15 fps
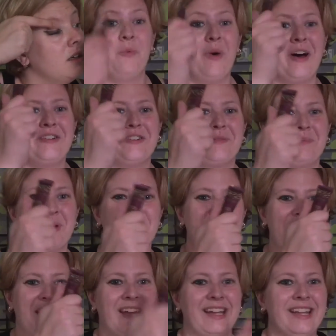Wonder
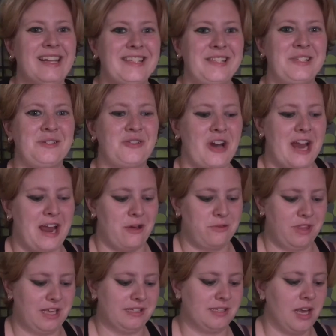Beauty. Let's try
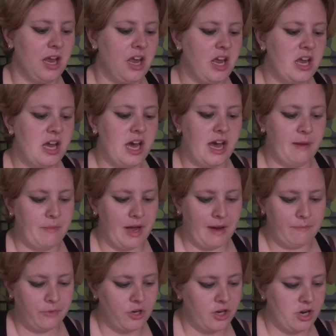out this.
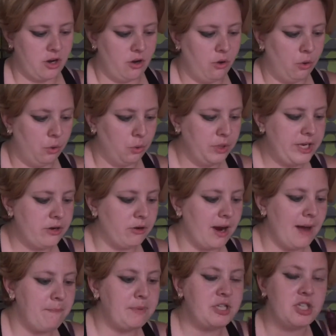I'm gonna, holy
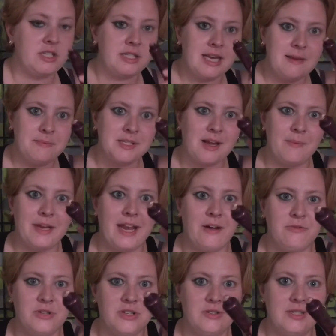crap, it just keeps coming
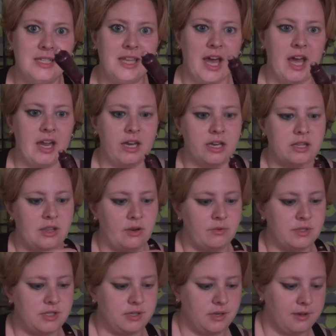out. Do you see that?
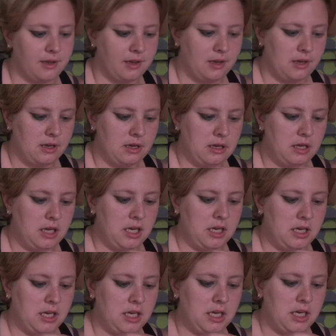
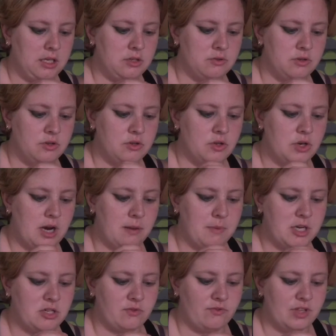Hey, I don't know how
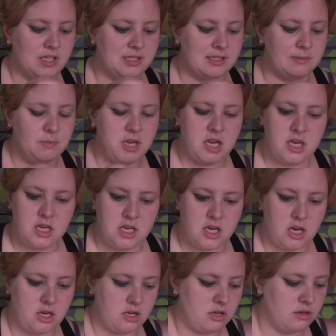much of this is
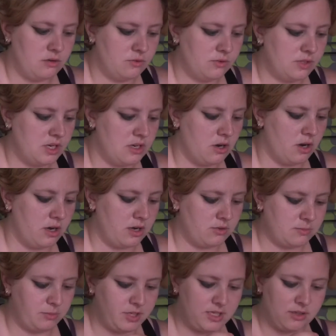being used and not
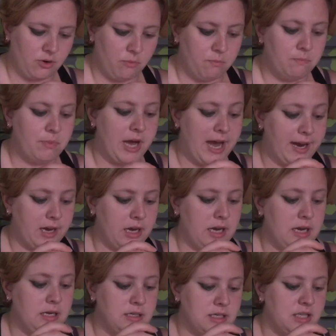used. Please go back
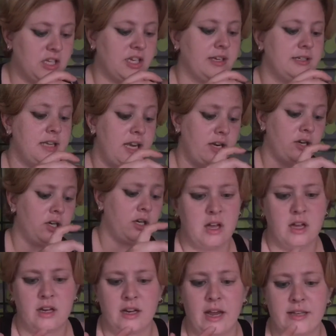into the container.
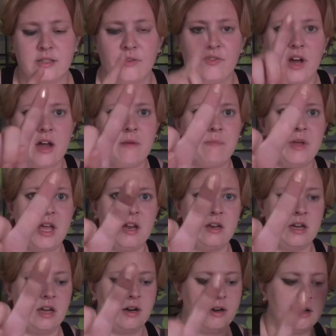Okay, so I've got a bit
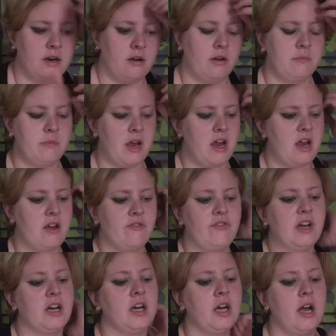here on my
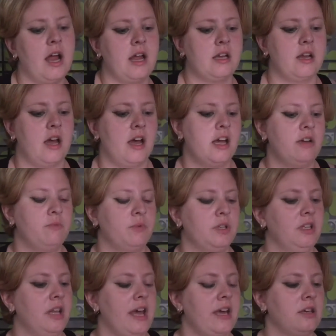finger, and I
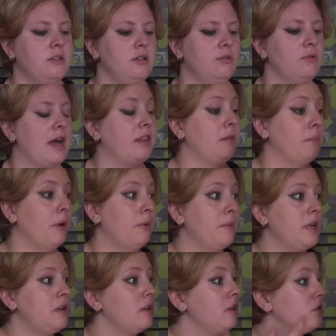would like to, at the
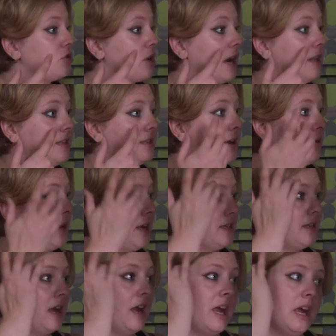moment, try this out
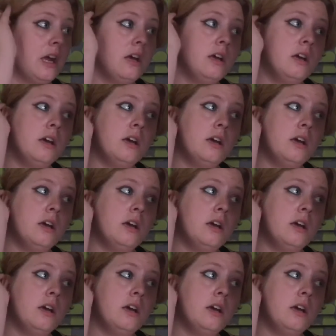as a